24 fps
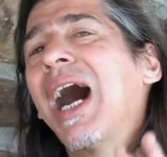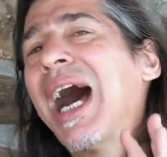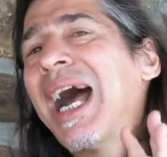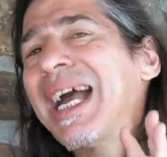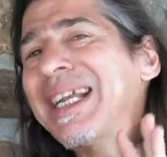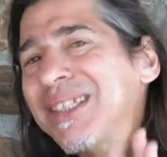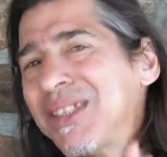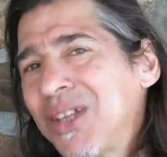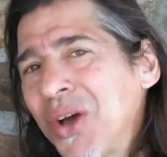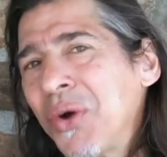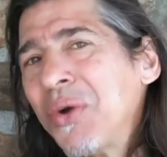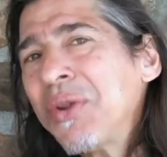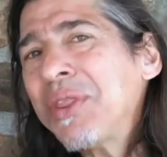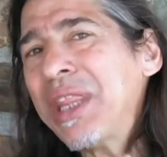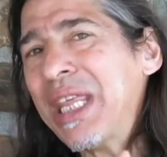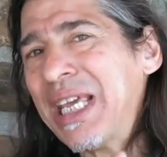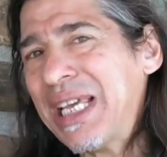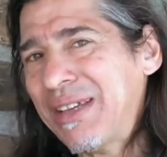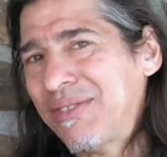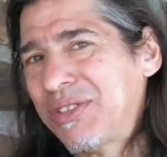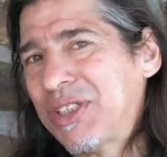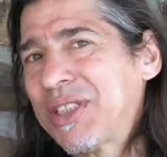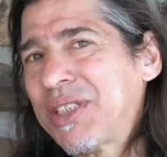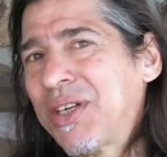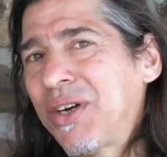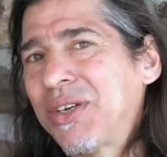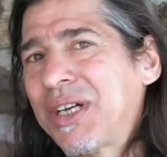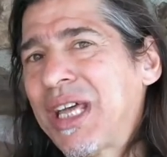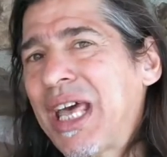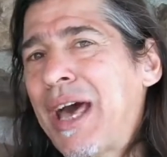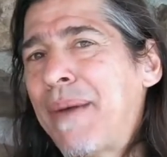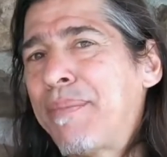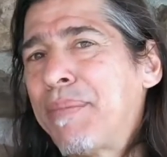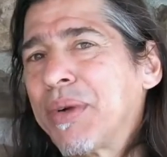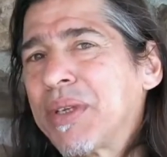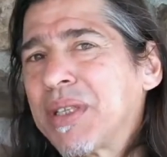I don't think of
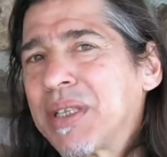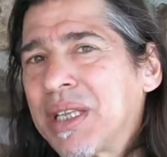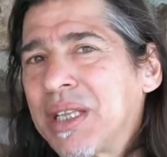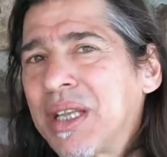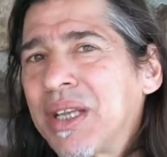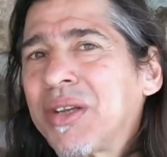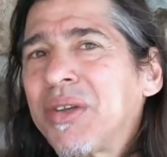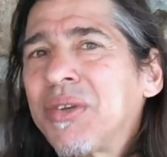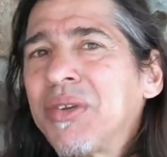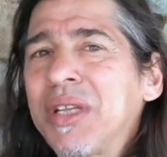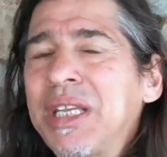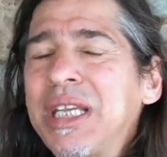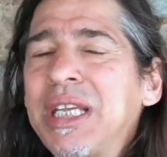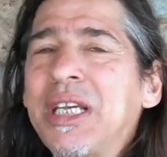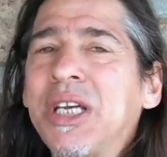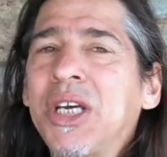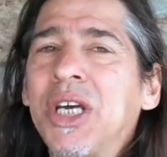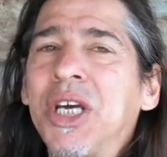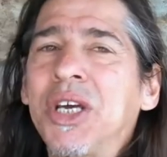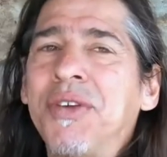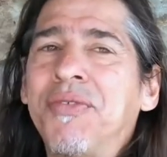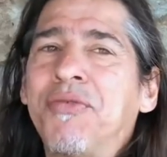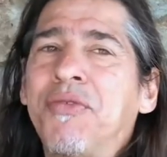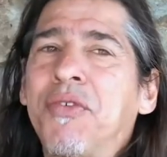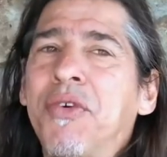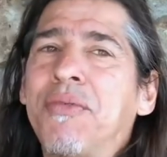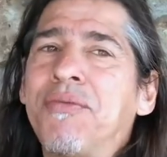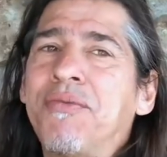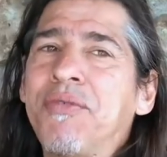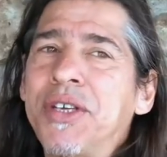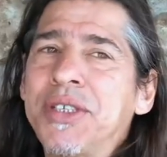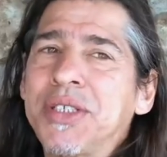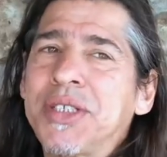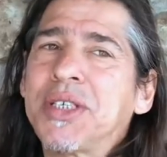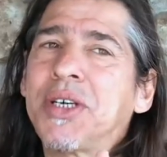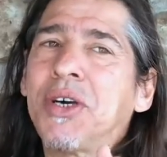skullcap particularly good for
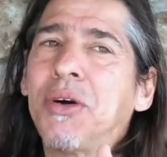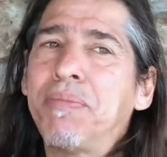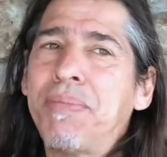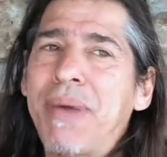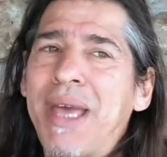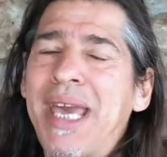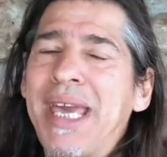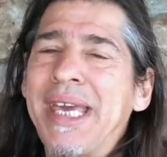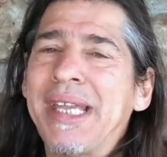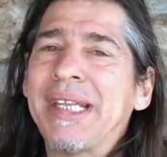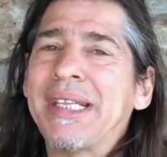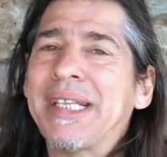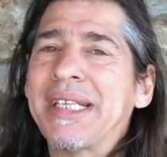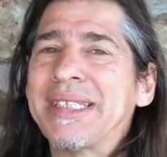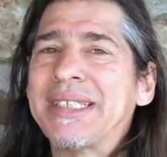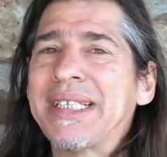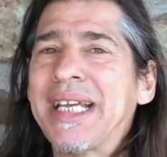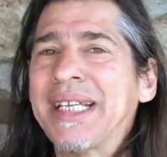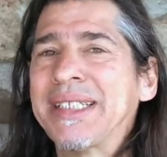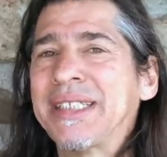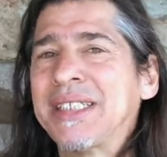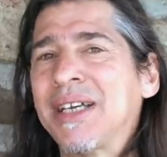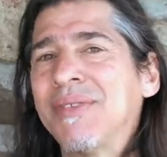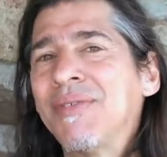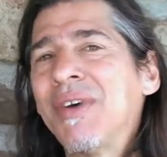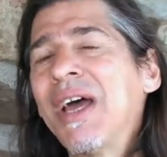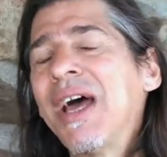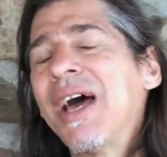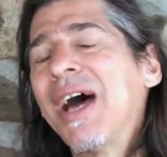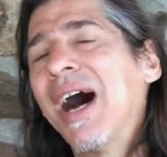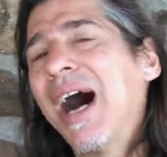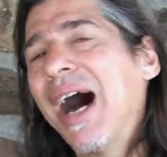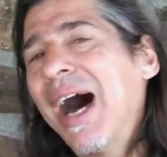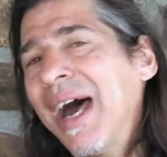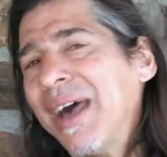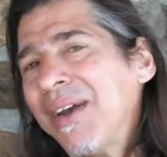physical pain in the sense of,
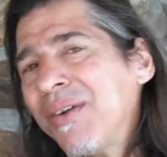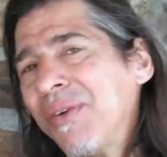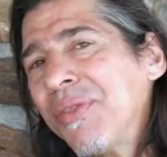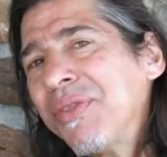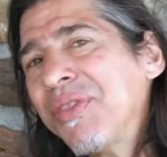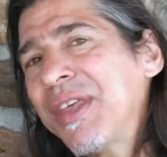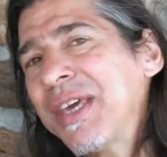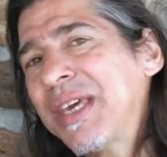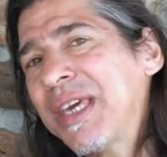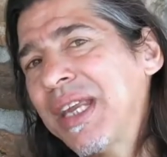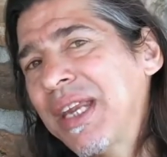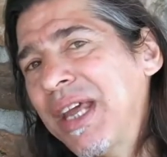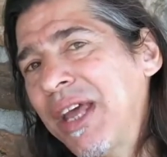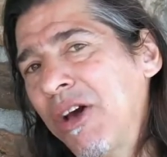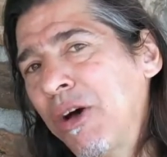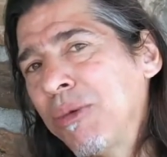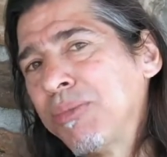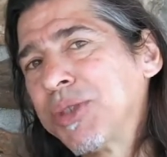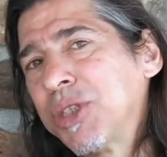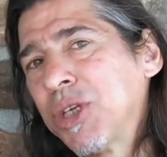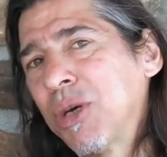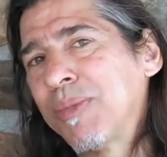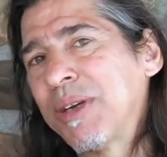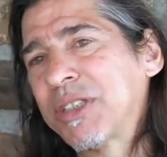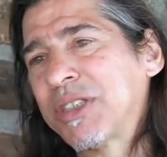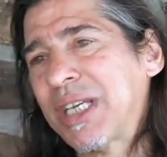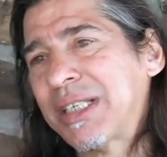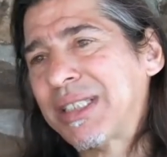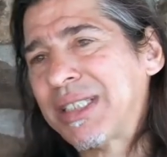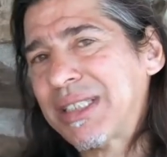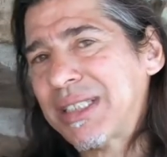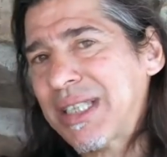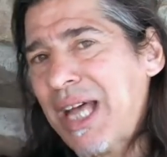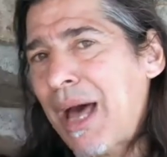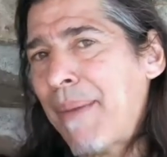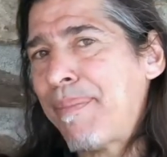I think it helps so much like
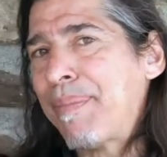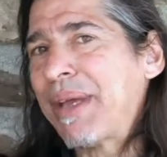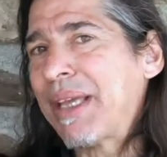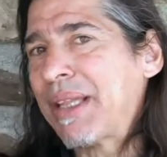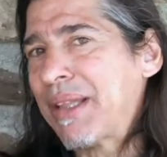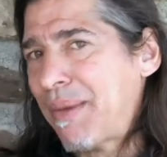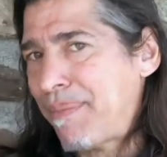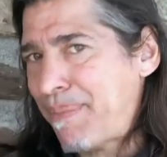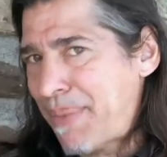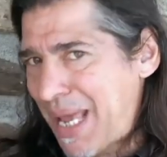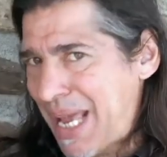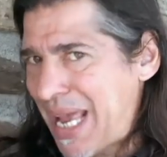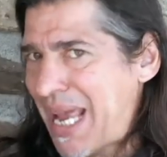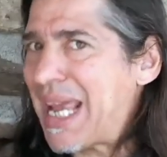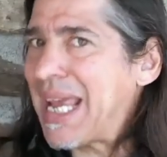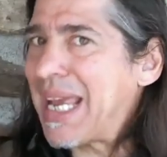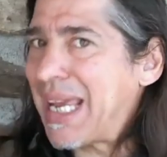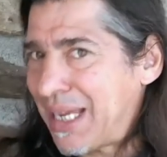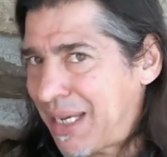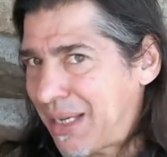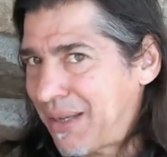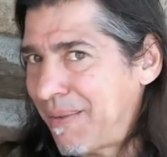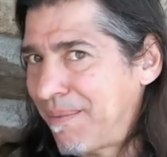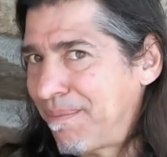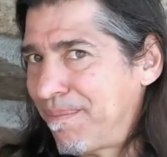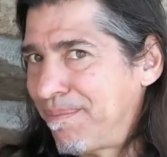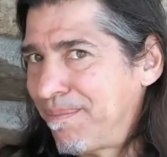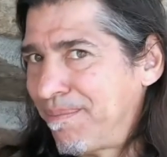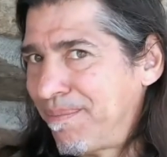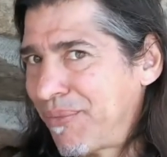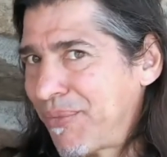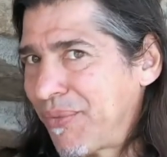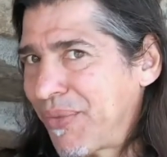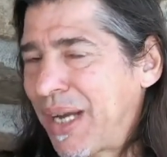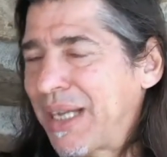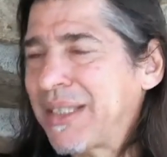stopping the pain,
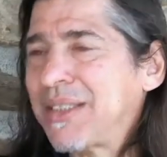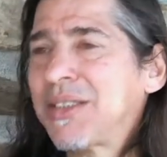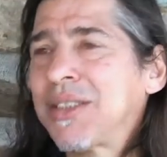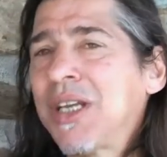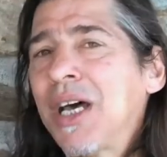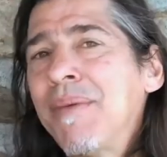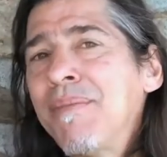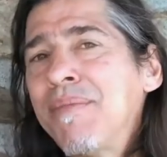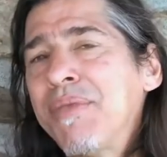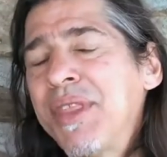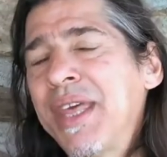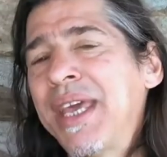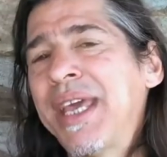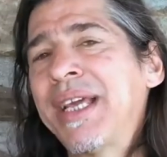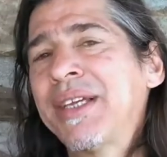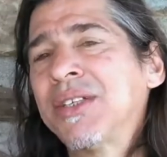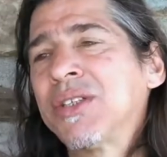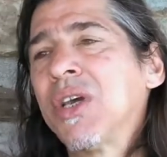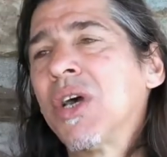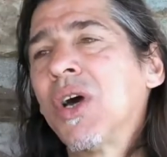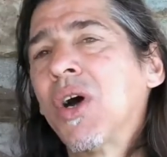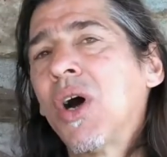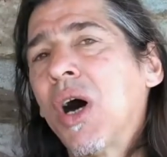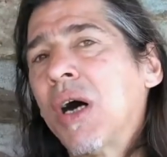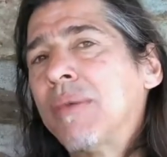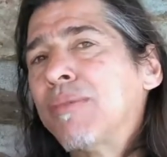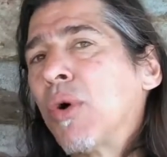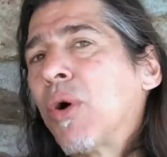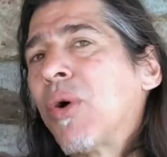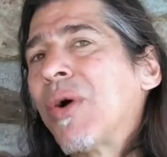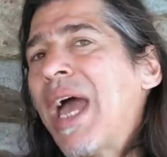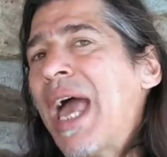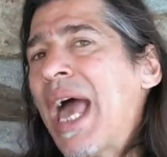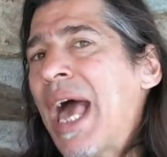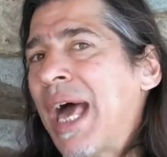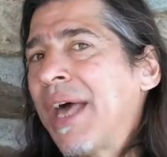right? Some things are
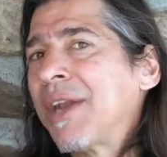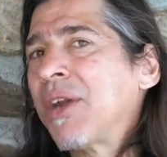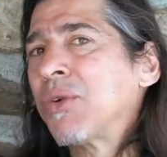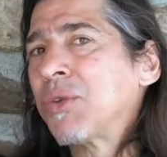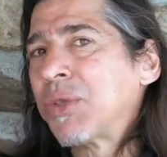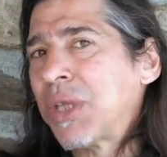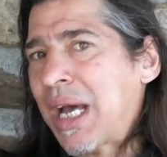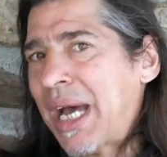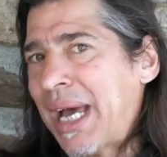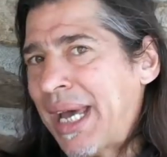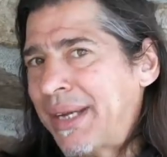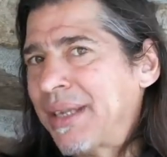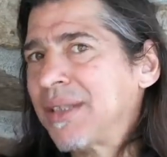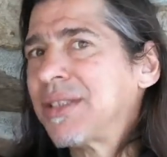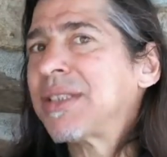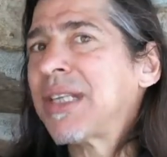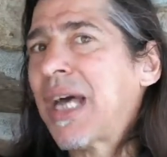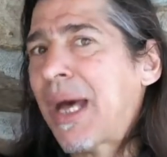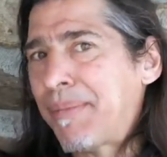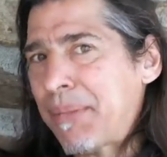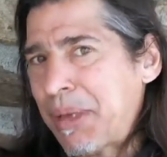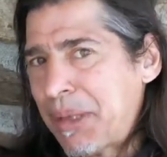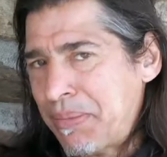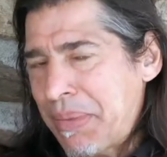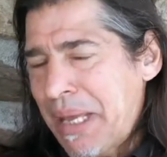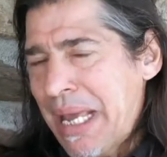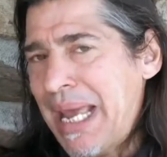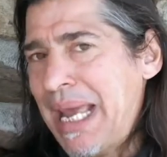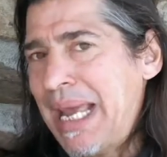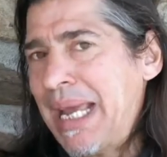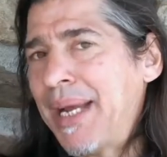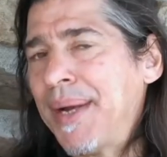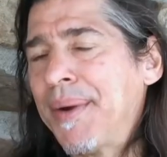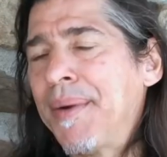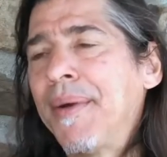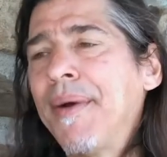more anodyne, stopping
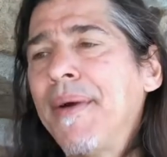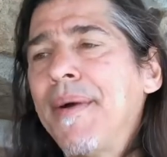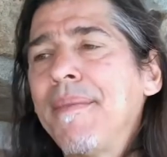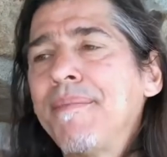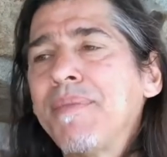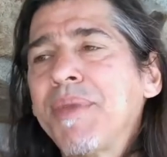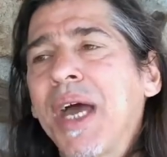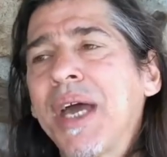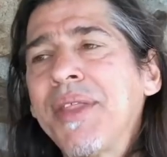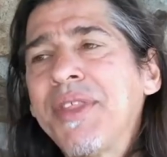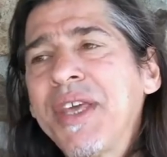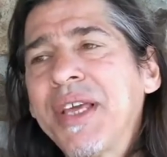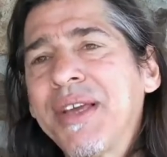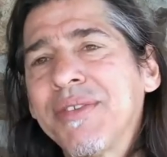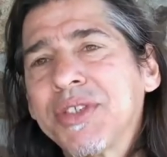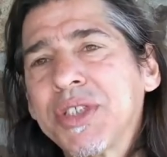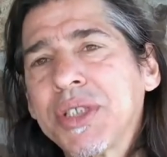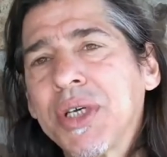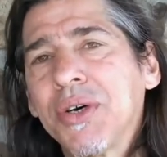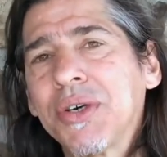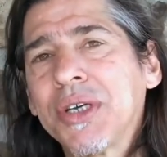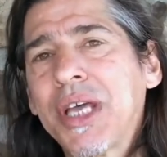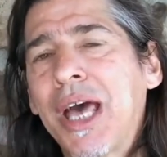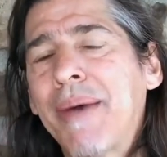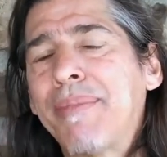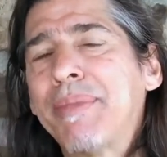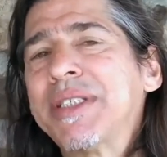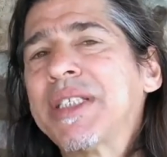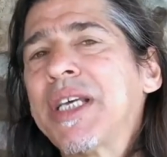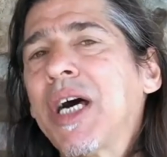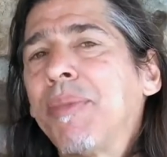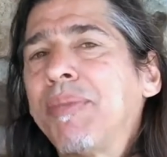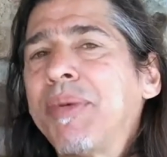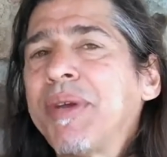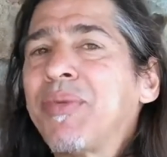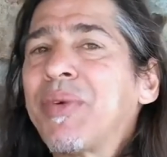pain. I think of skullcap as
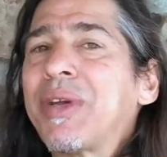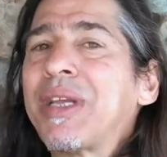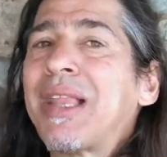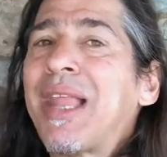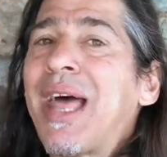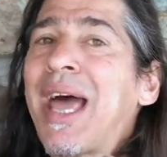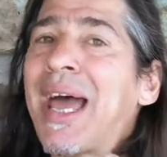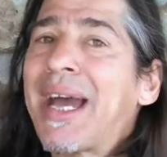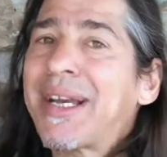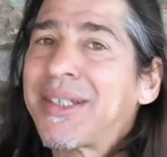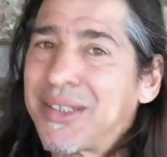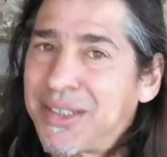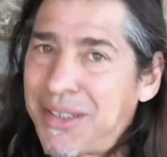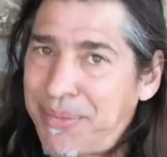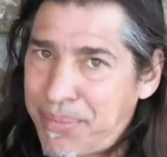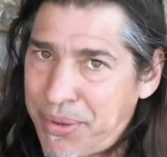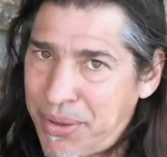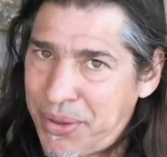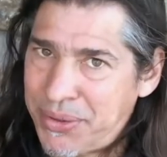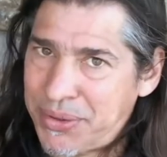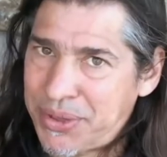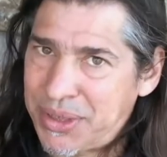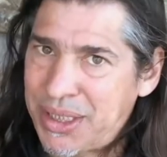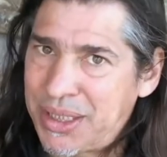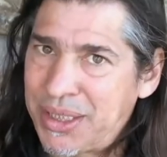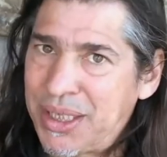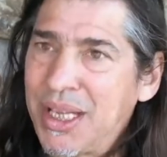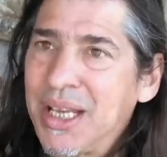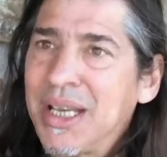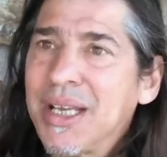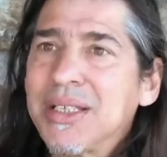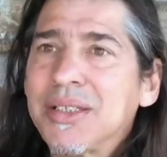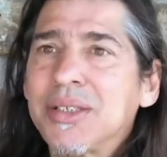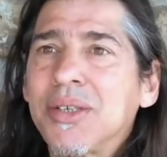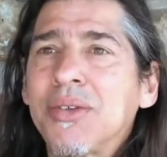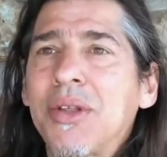helping relax the person
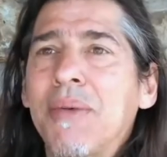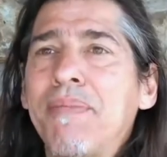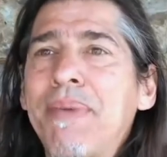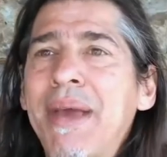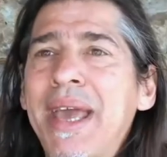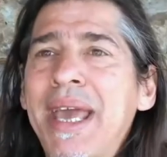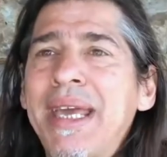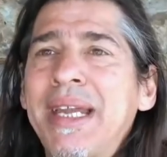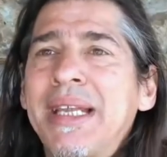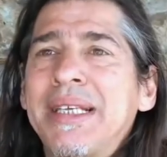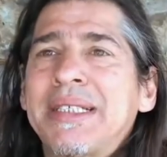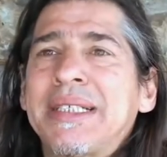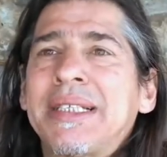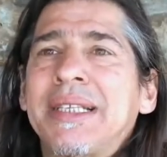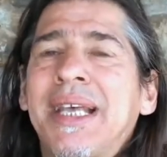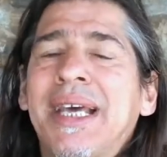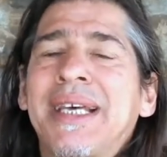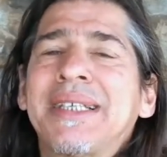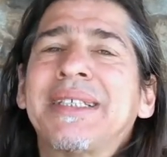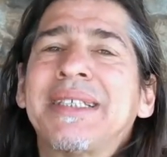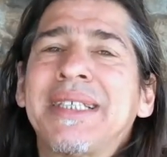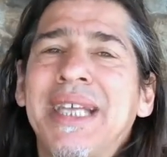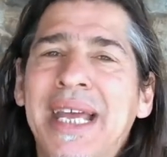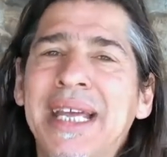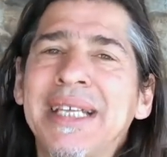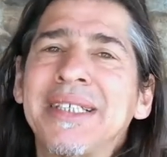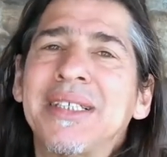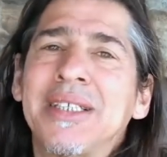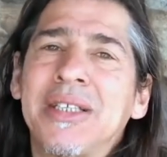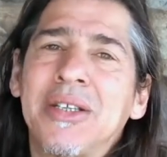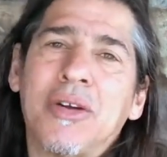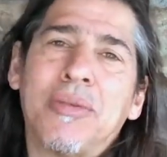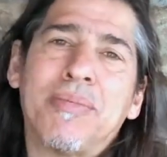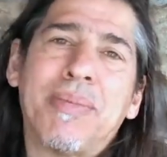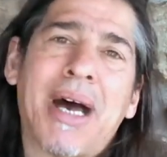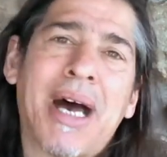so the pain is less tense
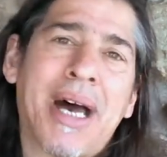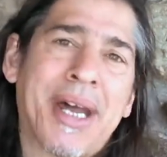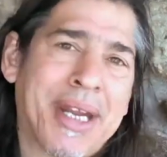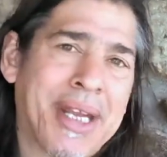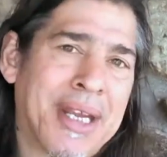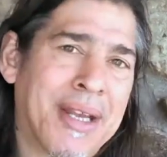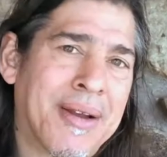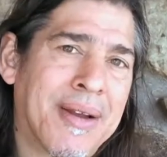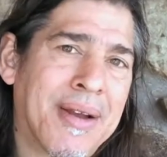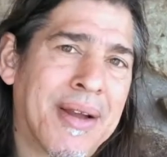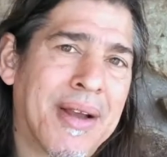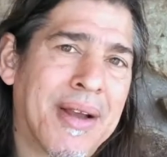in their body.